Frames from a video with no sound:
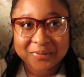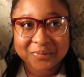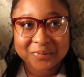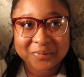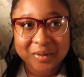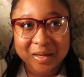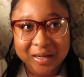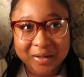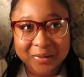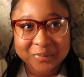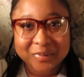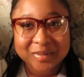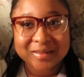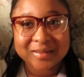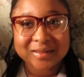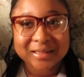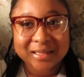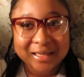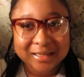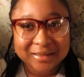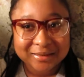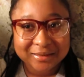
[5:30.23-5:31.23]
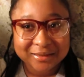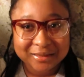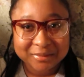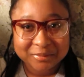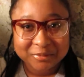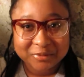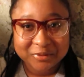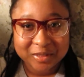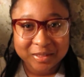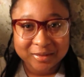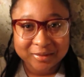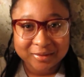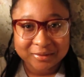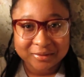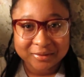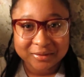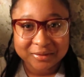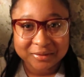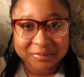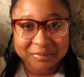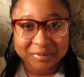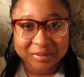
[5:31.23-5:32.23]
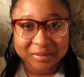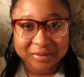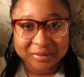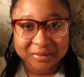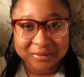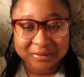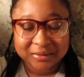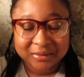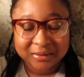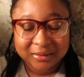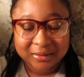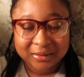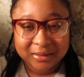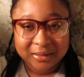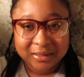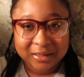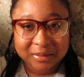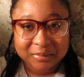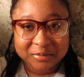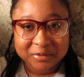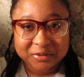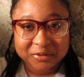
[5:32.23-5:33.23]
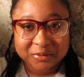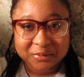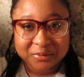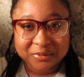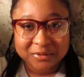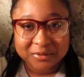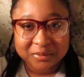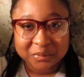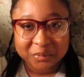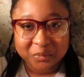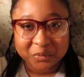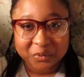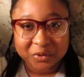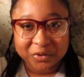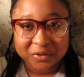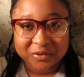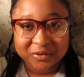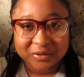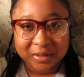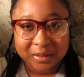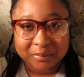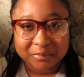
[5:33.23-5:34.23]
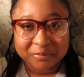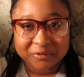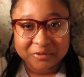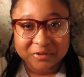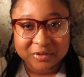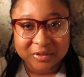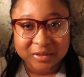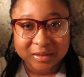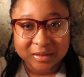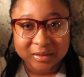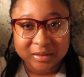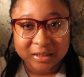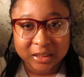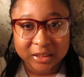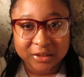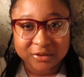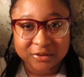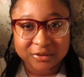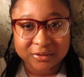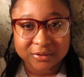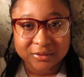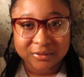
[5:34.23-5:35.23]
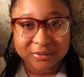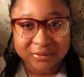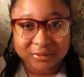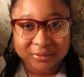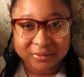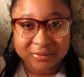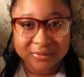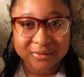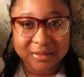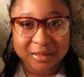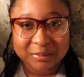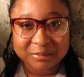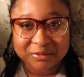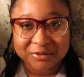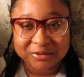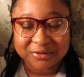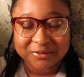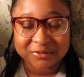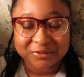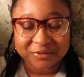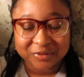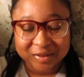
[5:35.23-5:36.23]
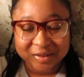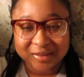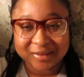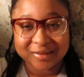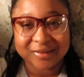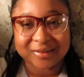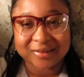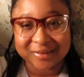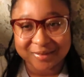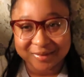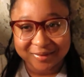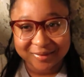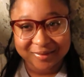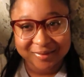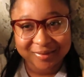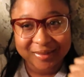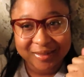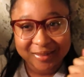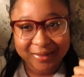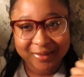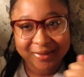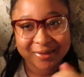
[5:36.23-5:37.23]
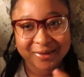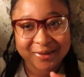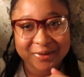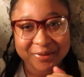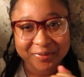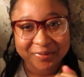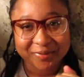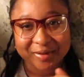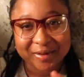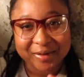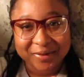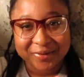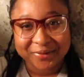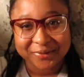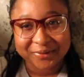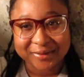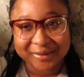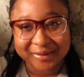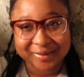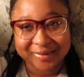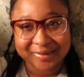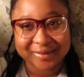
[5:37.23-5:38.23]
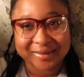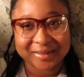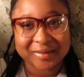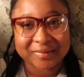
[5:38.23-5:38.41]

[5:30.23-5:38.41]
Wow, when's the last time you guys see me? I've been doing some workshop facilitation. I'm just really just career oriented.